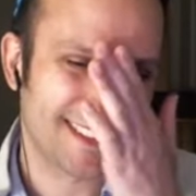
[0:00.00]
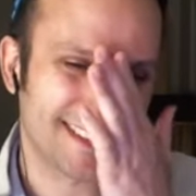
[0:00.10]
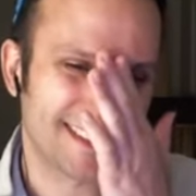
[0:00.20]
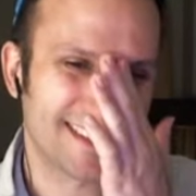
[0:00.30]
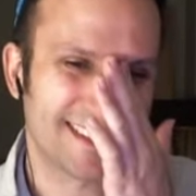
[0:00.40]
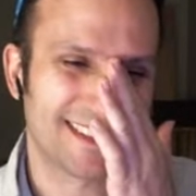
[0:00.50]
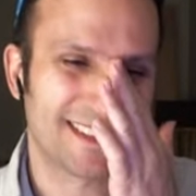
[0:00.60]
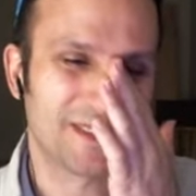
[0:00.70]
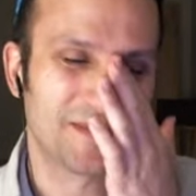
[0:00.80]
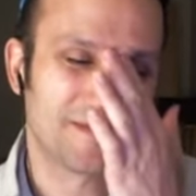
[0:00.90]

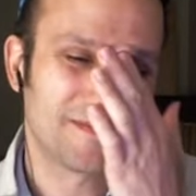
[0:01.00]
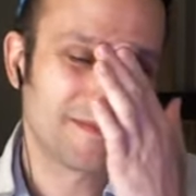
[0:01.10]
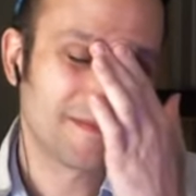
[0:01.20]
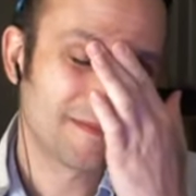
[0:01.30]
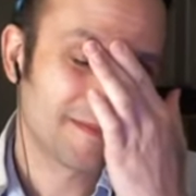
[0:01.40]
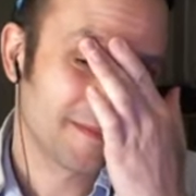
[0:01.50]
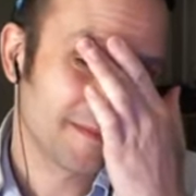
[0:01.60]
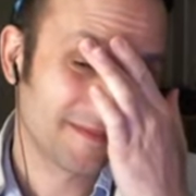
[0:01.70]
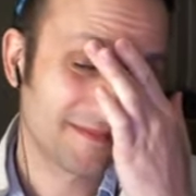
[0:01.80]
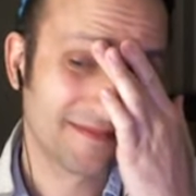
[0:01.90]

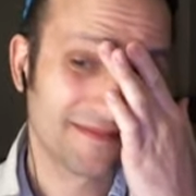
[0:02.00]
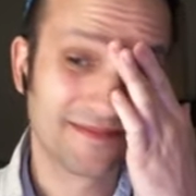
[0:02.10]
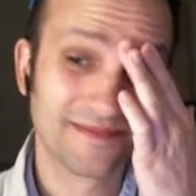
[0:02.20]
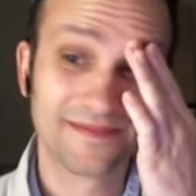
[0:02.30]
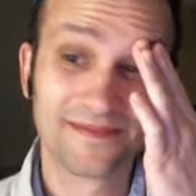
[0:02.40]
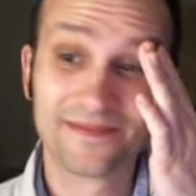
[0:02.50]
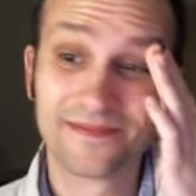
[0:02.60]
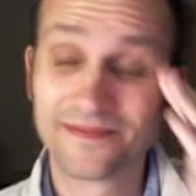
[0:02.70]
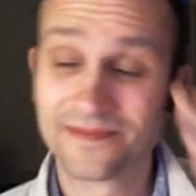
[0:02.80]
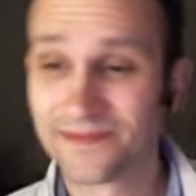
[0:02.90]

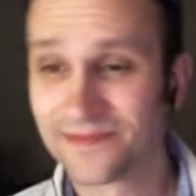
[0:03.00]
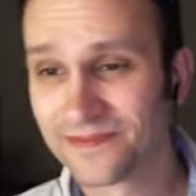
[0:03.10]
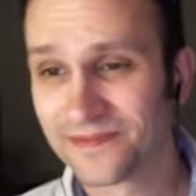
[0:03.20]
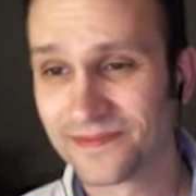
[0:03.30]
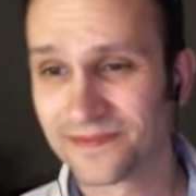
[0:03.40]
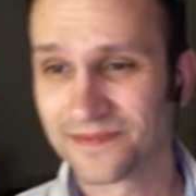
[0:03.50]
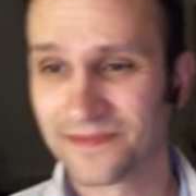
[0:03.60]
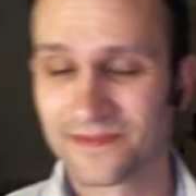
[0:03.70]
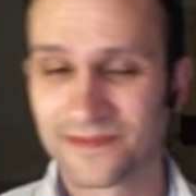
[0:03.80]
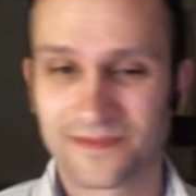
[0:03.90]

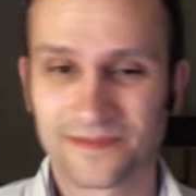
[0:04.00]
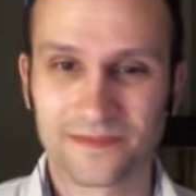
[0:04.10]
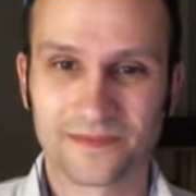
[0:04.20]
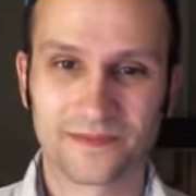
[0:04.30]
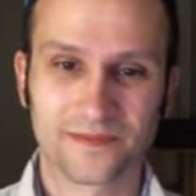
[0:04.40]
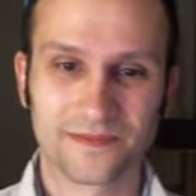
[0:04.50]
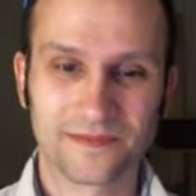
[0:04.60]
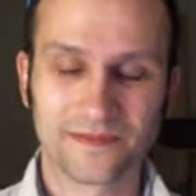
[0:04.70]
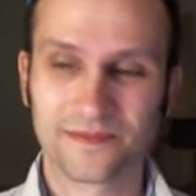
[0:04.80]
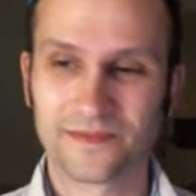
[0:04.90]

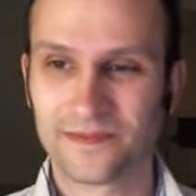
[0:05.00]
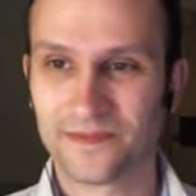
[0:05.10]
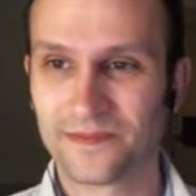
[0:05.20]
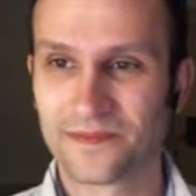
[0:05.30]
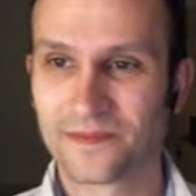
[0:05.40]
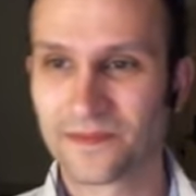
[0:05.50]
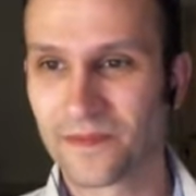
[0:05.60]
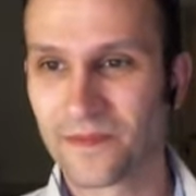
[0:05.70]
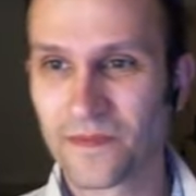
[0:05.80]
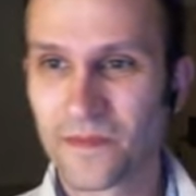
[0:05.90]

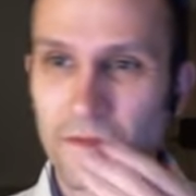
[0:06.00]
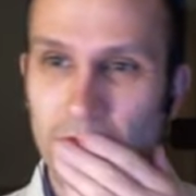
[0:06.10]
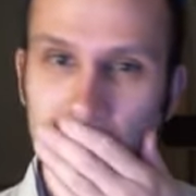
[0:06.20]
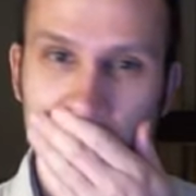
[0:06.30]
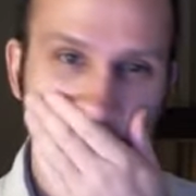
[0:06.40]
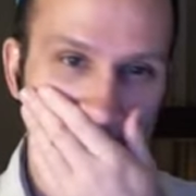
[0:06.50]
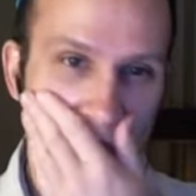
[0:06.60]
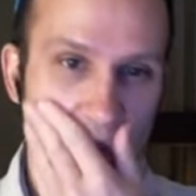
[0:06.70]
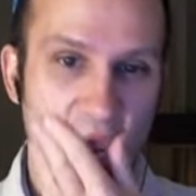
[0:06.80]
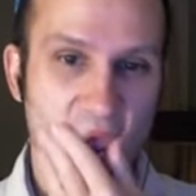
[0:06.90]

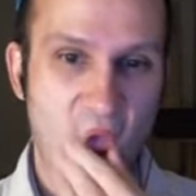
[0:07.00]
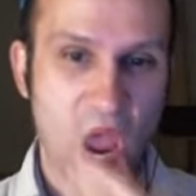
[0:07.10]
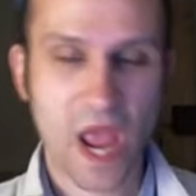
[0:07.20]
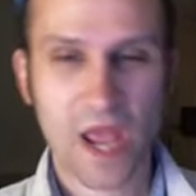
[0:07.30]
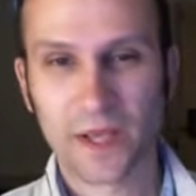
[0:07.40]
This person isn't speaking.